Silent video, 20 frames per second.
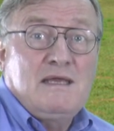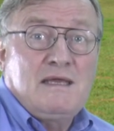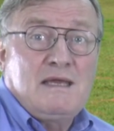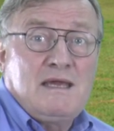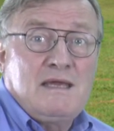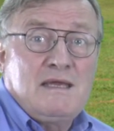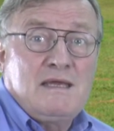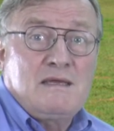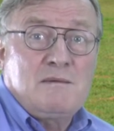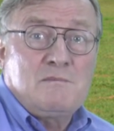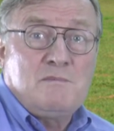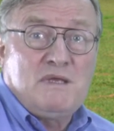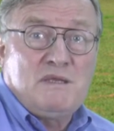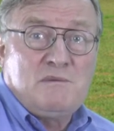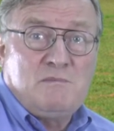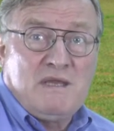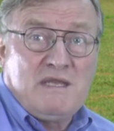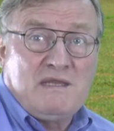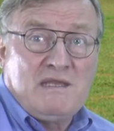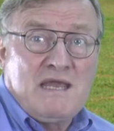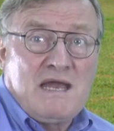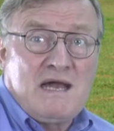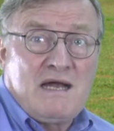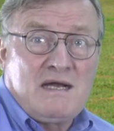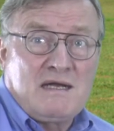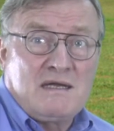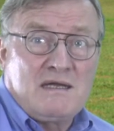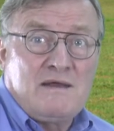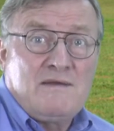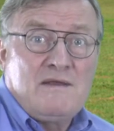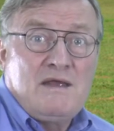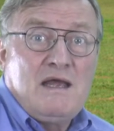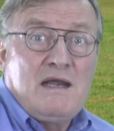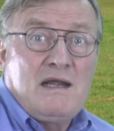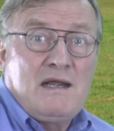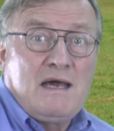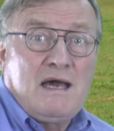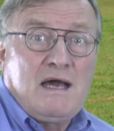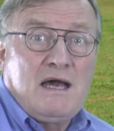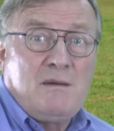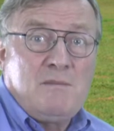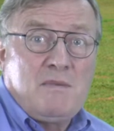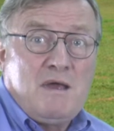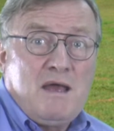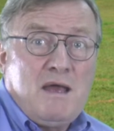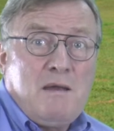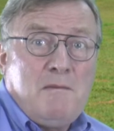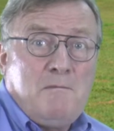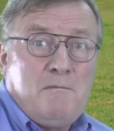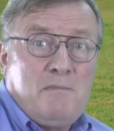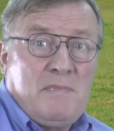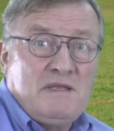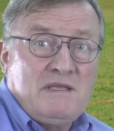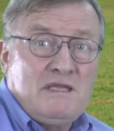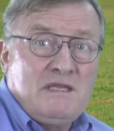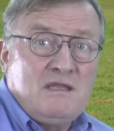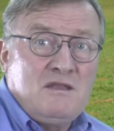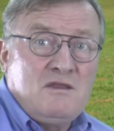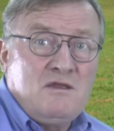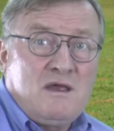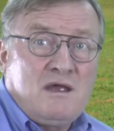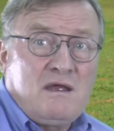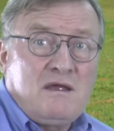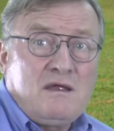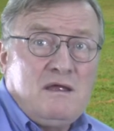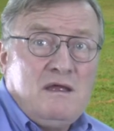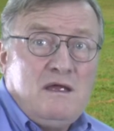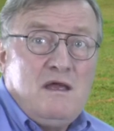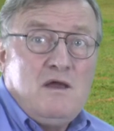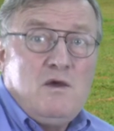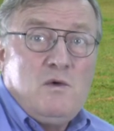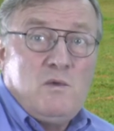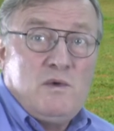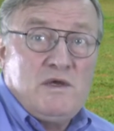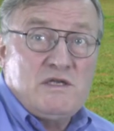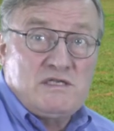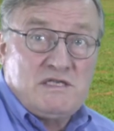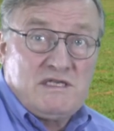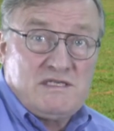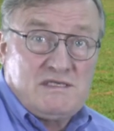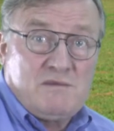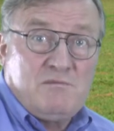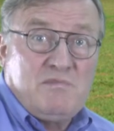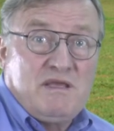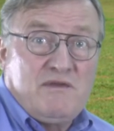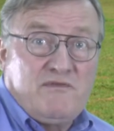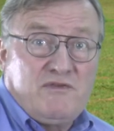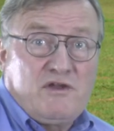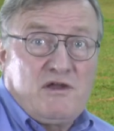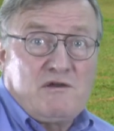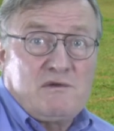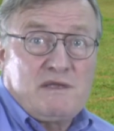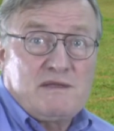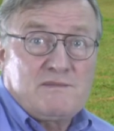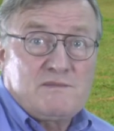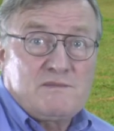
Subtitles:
Keng Pet Pet Yang, Lab, Panindia, which is a beef curry.